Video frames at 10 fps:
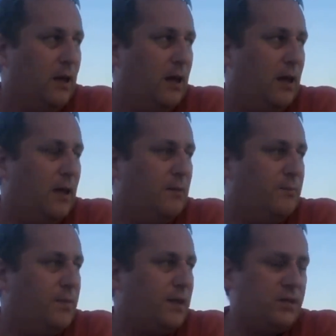Um,
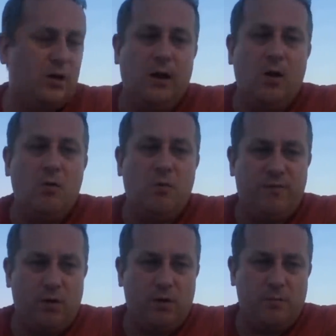but that's a global
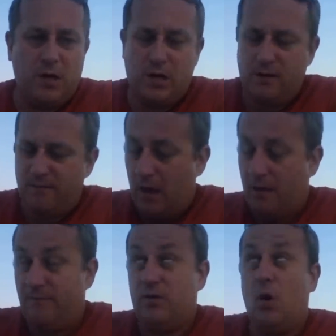phenomenon, uh,
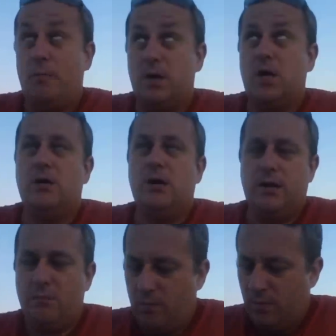phenomenon at
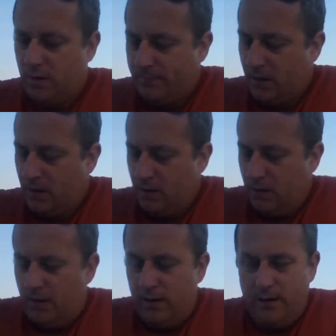the moment.
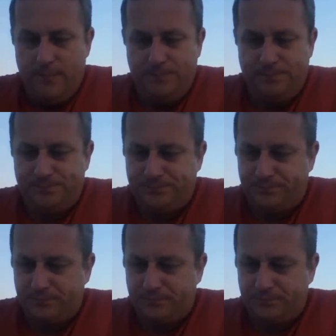Um,